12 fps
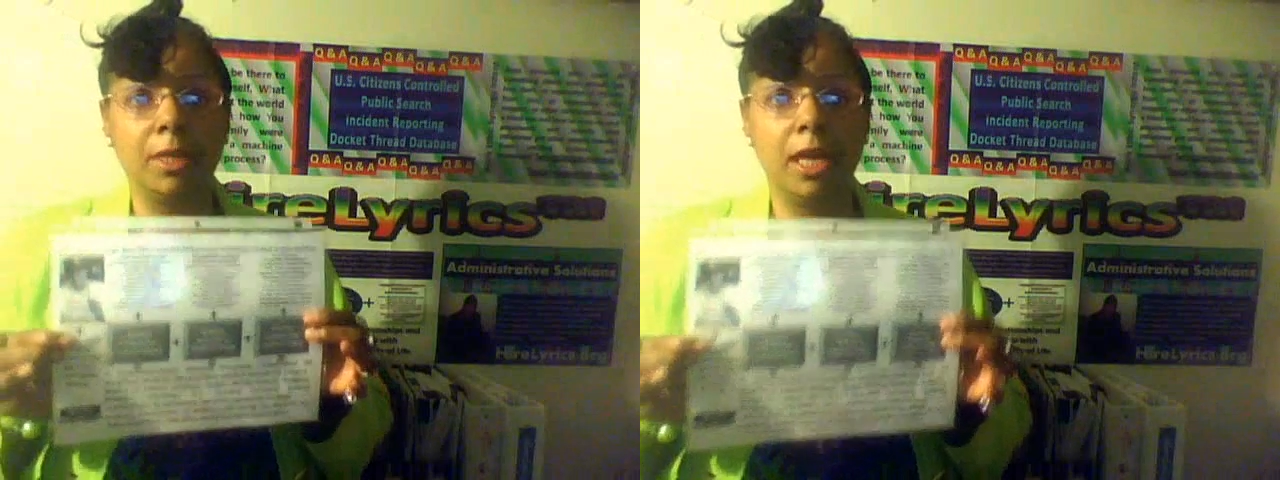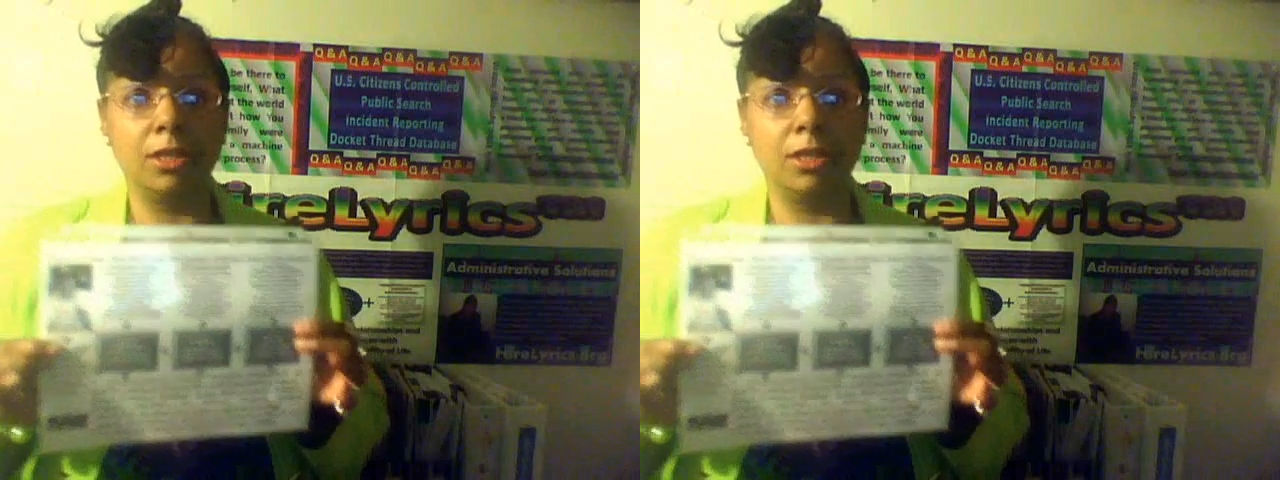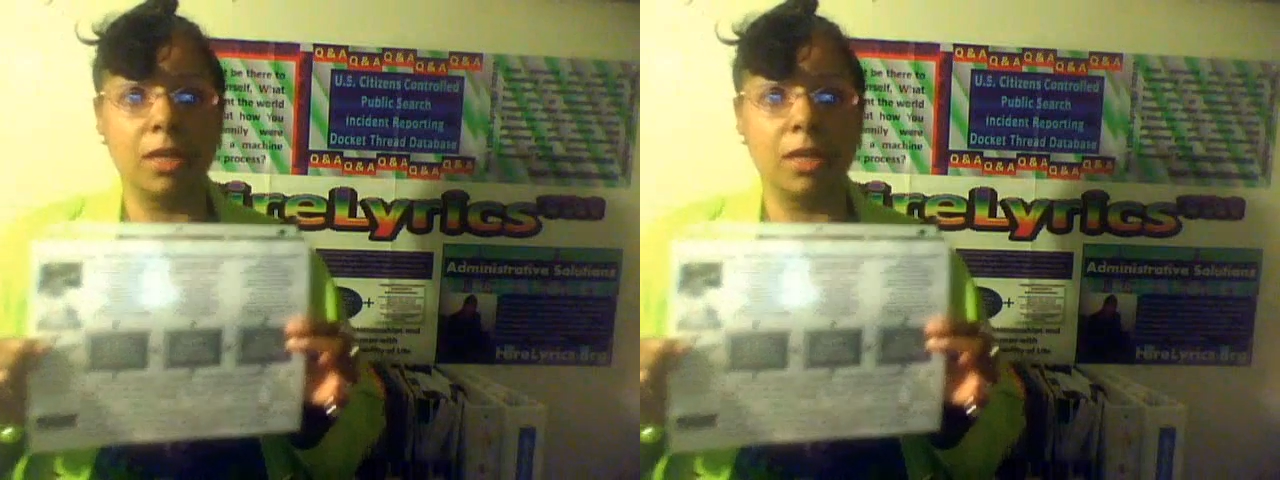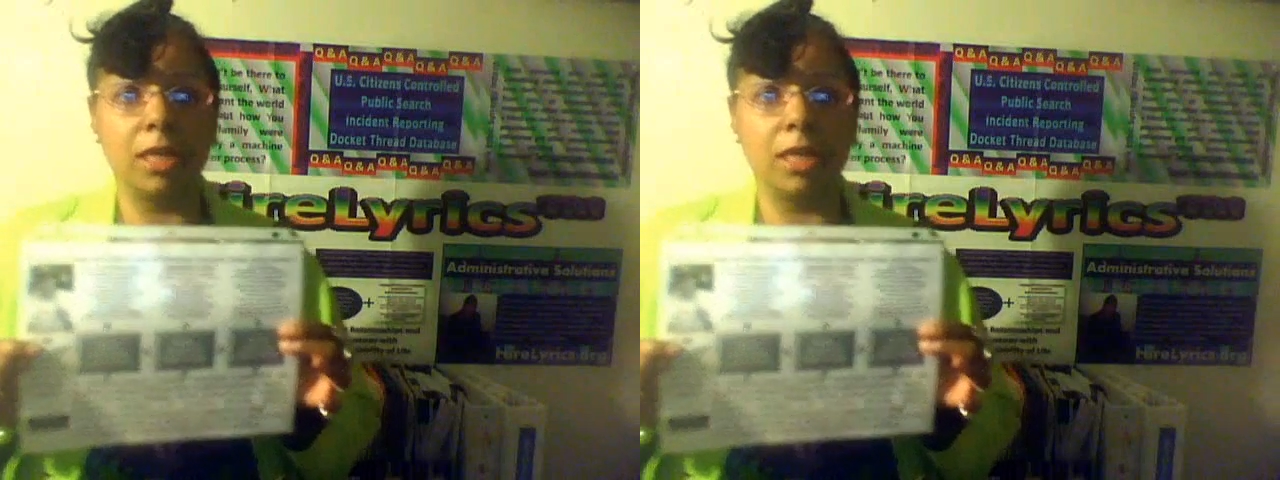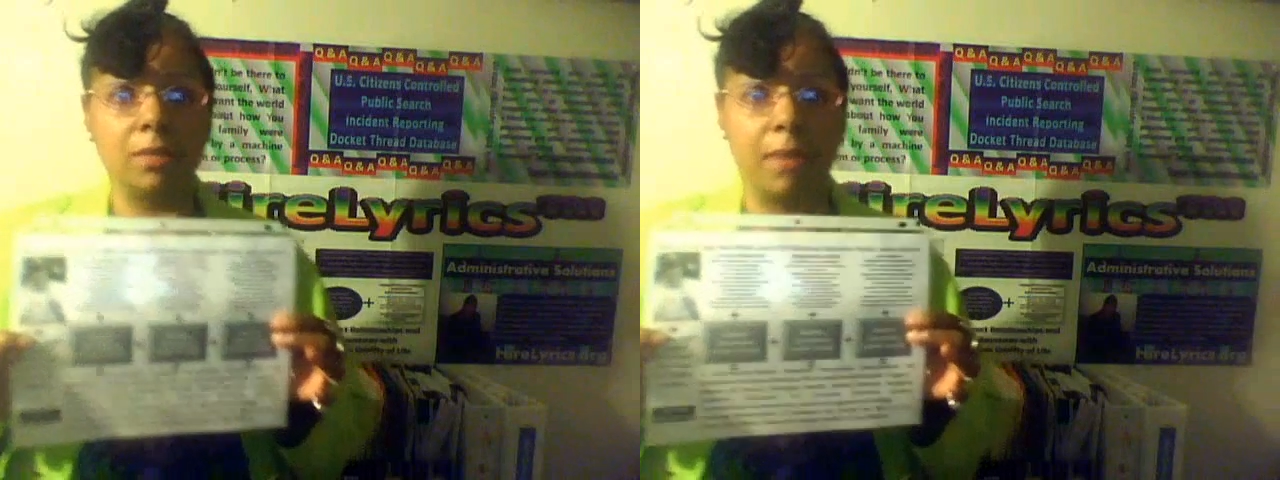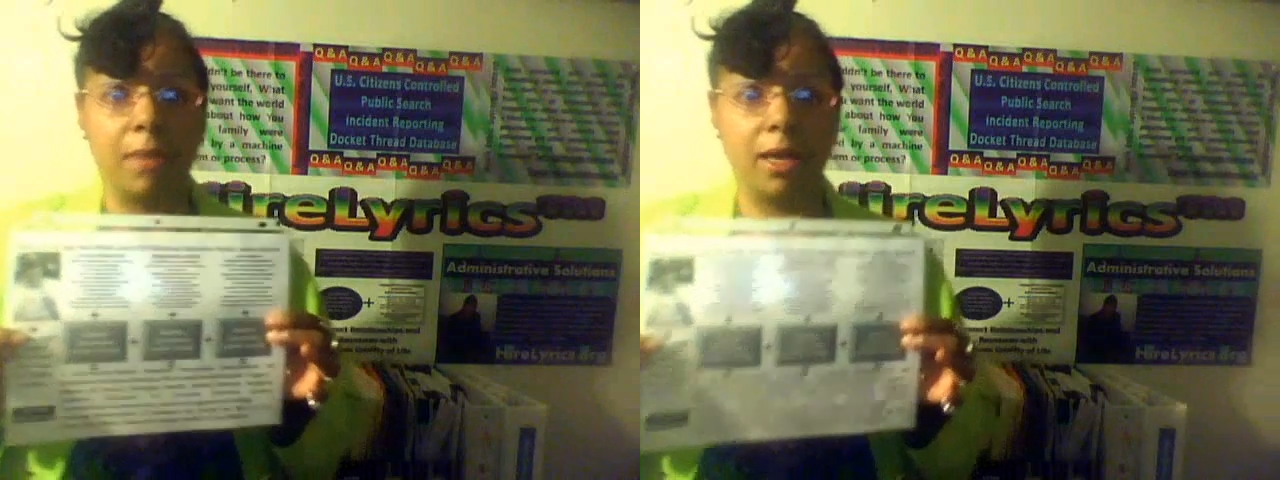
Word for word: education by